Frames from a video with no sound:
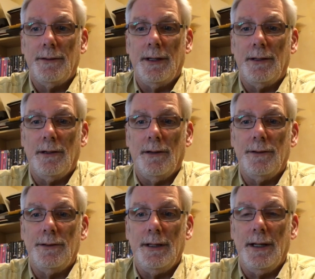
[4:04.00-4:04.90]
taken on
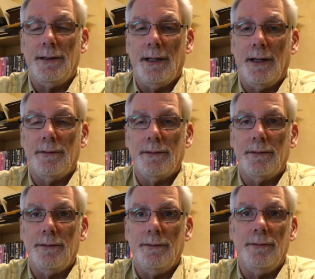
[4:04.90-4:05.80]
the D810
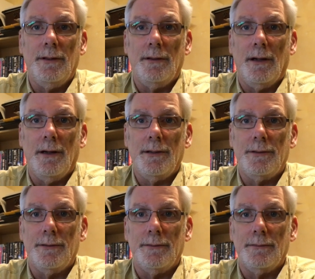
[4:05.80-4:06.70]
to
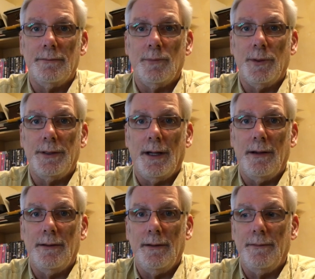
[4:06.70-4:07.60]
enlarge and print out.